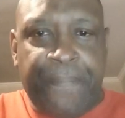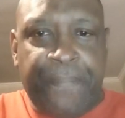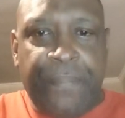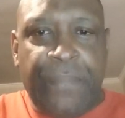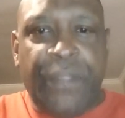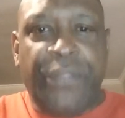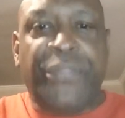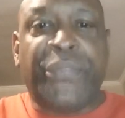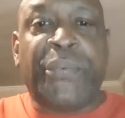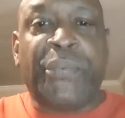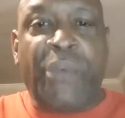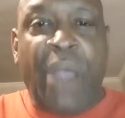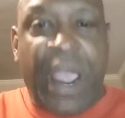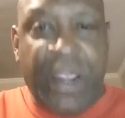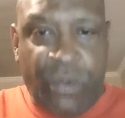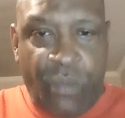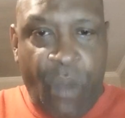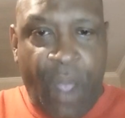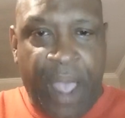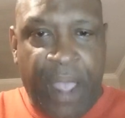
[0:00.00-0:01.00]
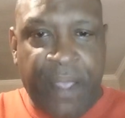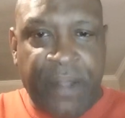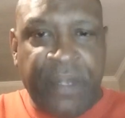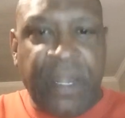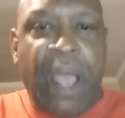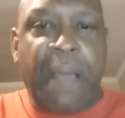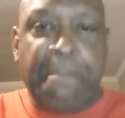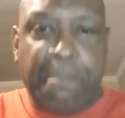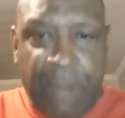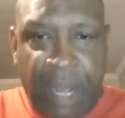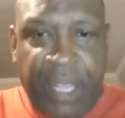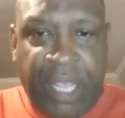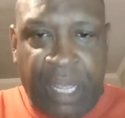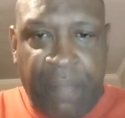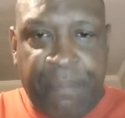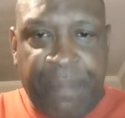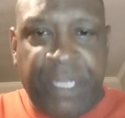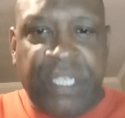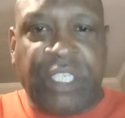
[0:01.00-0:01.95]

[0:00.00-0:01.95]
the right way, not monkey business,